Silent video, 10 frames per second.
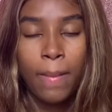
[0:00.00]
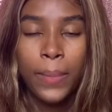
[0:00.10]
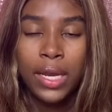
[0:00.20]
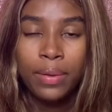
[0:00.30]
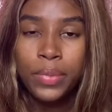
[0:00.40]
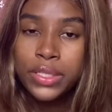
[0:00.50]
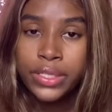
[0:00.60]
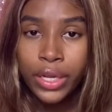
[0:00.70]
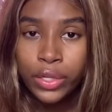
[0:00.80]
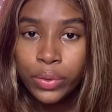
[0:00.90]
But let me
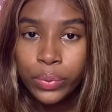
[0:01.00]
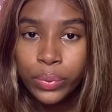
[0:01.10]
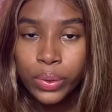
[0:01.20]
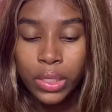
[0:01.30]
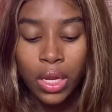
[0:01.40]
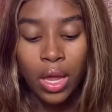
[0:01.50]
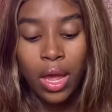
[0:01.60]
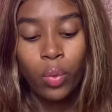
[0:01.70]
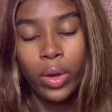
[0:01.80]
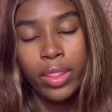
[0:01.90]
tell you,
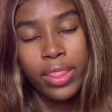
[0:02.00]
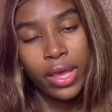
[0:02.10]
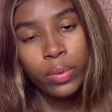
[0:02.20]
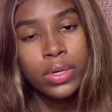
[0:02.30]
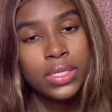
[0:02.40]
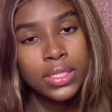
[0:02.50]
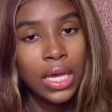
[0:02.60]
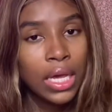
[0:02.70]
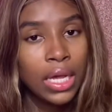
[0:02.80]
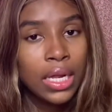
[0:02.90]
when they were
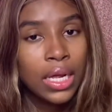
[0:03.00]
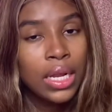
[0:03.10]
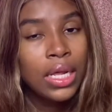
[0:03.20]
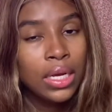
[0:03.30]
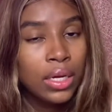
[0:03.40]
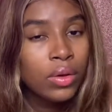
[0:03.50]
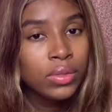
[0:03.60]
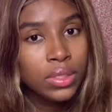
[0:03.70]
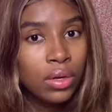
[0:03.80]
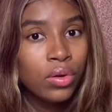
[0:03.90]
saying a little
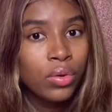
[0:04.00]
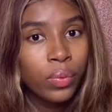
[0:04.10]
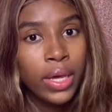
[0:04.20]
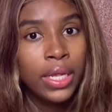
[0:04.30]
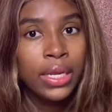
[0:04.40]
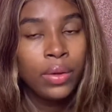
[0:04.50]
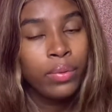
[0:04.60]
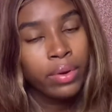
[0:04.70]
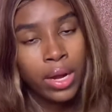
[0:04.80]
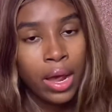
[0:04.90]
goes a long way, they
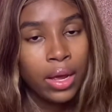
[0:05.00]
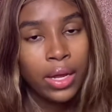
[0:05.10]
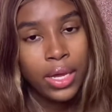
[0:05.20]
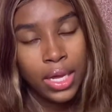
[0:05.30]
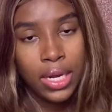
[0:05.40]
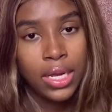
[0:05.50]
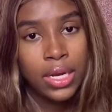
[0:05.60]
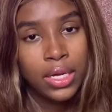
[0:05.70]
were not kidding,